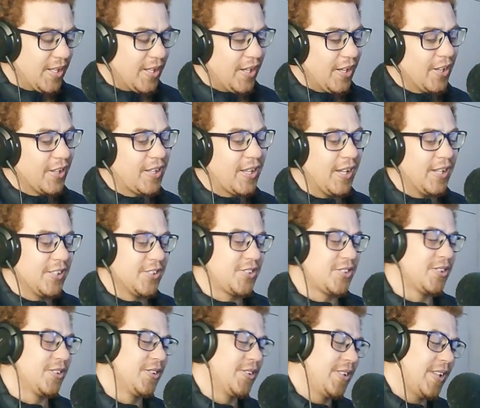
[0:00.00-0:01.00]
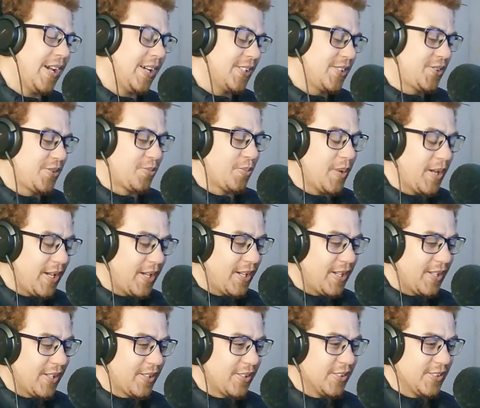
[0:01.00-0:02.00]
Okay, so that's where,
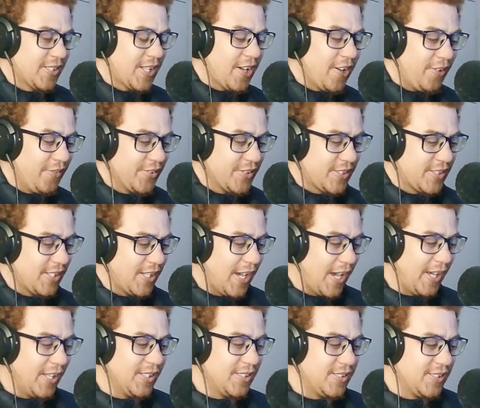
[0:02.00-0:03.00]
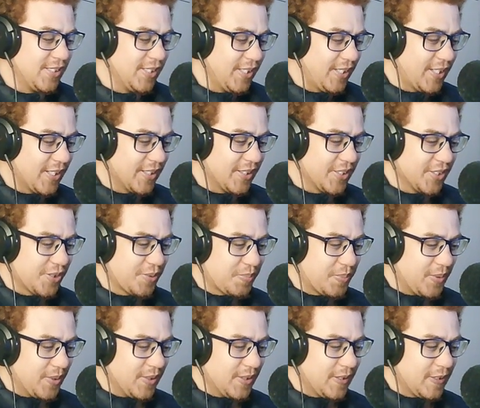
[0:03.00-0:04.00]
because they obviously hate Zeke at this
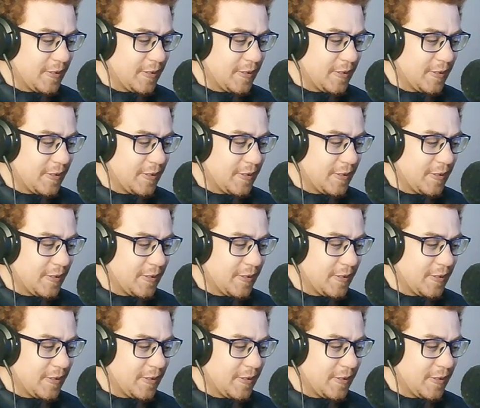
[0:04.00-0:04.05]
point.